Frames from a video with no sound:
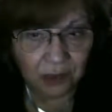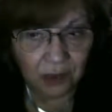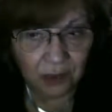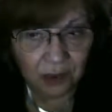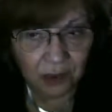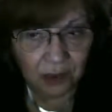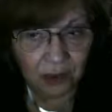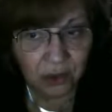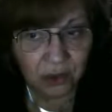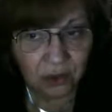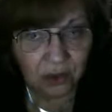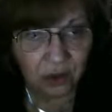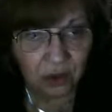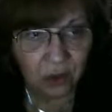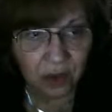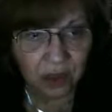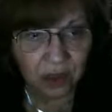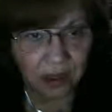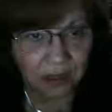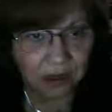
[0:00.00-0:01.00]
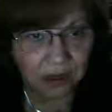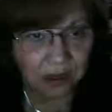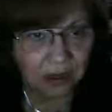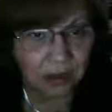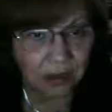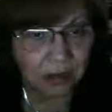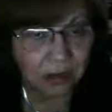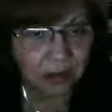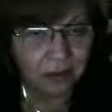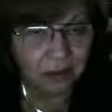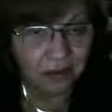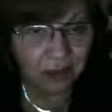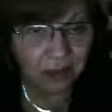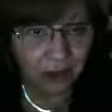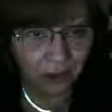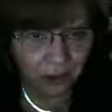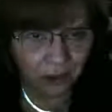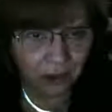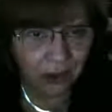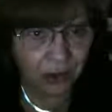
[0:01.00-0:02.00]
school bus,
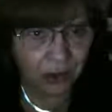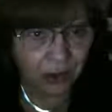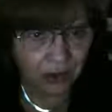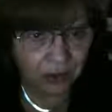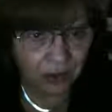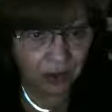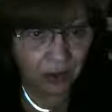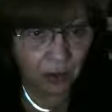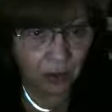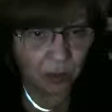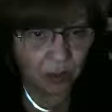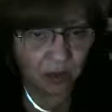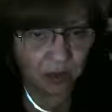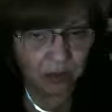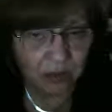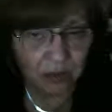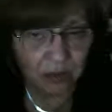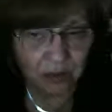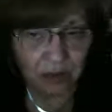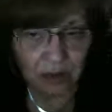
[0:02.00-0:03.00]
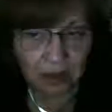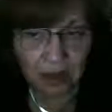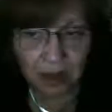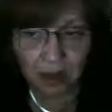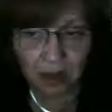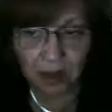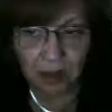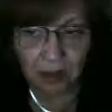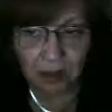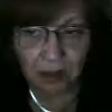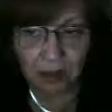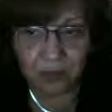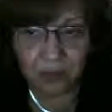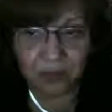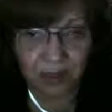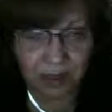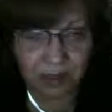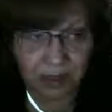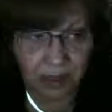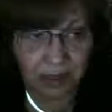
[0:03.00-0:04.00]
hero type,
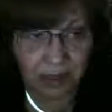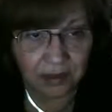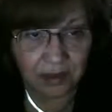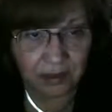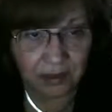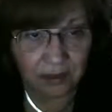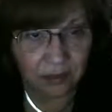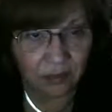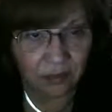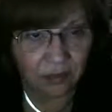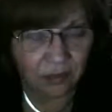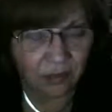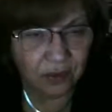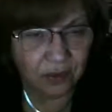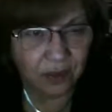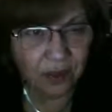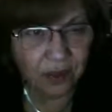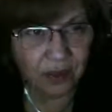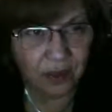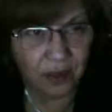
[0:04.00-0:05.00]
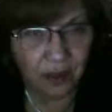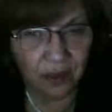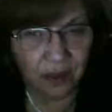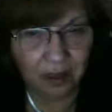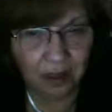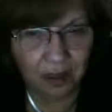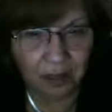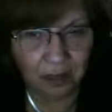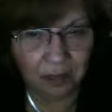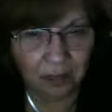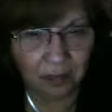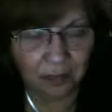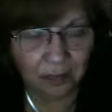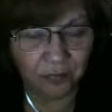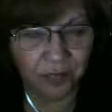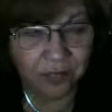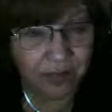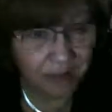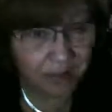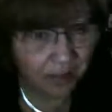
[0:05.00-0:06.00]
detective,
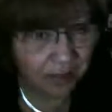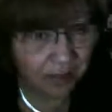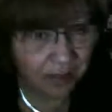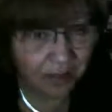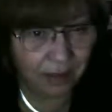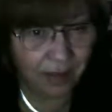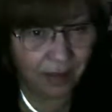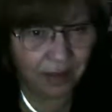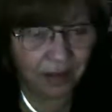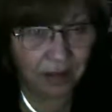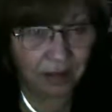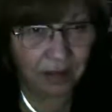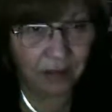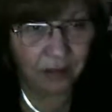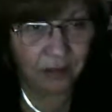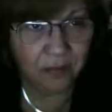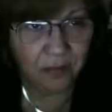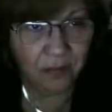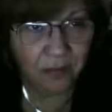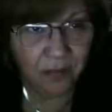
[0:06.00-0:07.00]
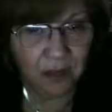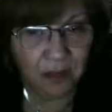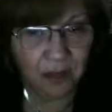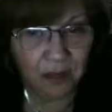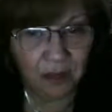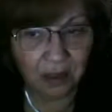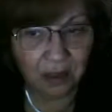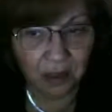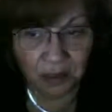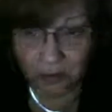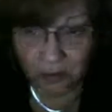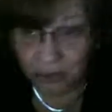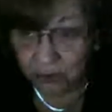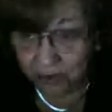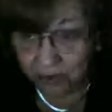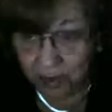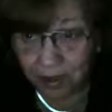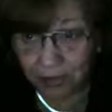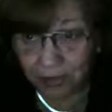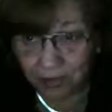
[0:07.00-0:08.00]
CIA,
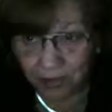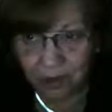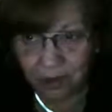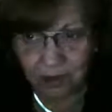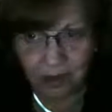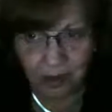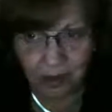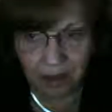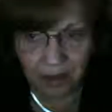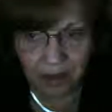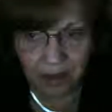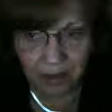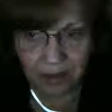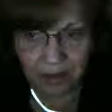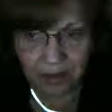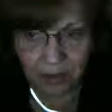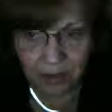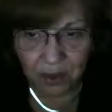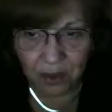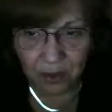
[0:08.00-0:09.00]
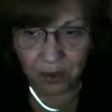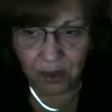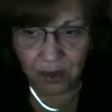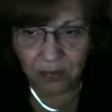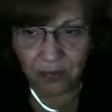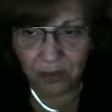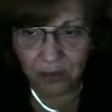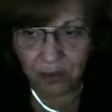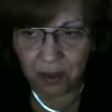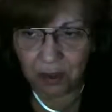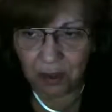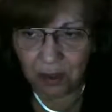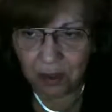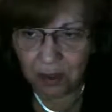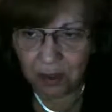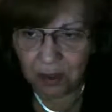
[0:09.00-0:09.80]
undercover, it's a great word for it.